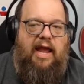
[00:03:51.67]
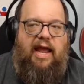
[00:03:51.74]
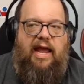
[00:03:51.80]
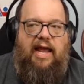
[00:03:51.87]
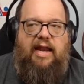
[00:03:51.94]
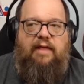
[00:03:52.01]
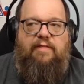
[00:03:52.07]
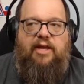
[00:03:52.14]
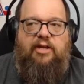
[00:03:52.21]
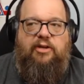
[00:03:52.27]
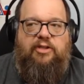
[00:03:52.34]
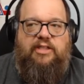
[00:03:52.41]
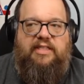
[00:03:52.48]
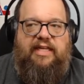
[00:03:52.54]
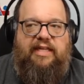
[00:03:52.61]
And I think you'll
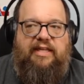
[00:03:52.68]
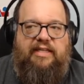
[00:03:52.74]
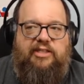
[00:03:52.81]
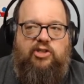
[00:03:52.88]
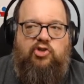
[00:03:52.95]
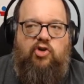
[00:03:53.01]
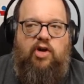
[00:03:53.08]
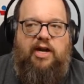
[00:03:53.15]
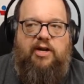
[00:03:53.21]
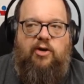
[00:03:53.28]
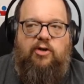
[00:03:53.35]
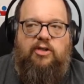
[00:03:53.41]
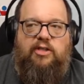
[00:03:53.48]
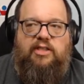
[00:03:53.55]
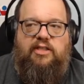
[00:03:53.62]
see the
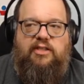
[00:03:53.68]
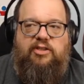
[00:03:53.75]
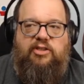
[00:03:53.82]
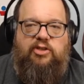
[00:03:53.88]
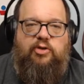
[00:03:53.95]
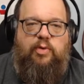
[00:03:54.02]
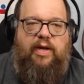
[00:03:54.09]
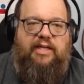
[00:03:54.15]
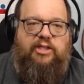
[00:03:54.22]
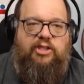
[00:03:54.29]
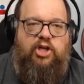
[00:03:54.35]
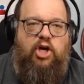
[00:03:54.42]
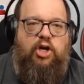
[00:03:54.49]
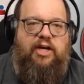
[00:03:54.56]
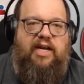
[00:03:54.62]
strikers do a
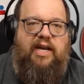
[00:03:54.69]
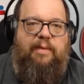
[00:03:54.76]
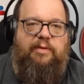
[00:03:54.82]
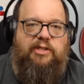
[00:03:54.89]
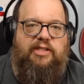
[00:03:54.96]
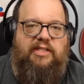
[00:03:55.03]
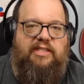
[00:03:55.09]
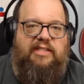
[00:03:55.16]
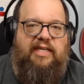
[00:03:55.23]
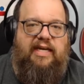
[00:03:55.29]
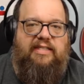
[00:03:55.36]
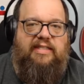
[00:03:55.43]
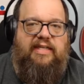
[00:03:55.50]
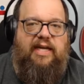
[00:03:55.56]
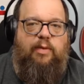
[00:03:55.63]
ton of damage in this tactic,